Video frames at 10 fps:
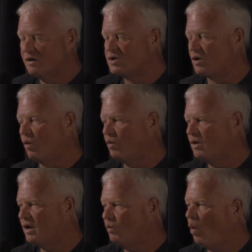
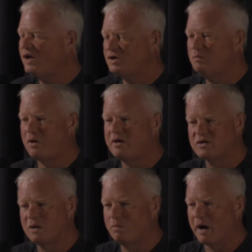So watching players
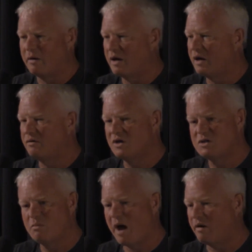get better, and it
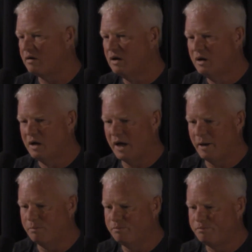doesn't matter.
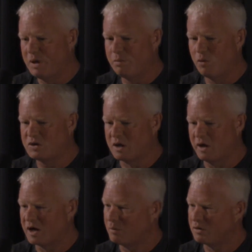People always get
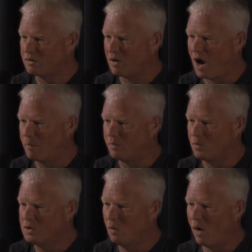hung up at the top, but
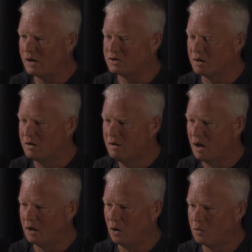when you watch a
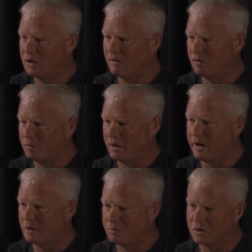lower level
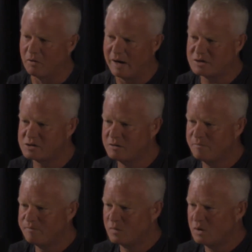player progress,
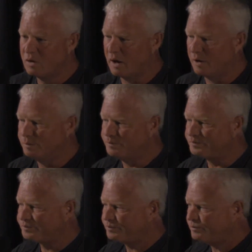
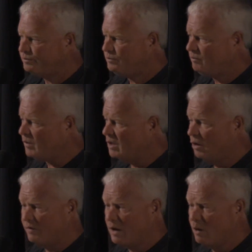
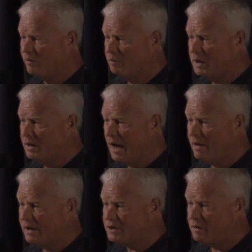if they go from B to A,
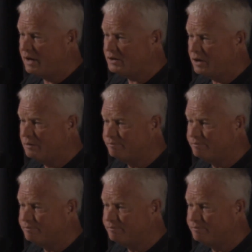that's our NHL.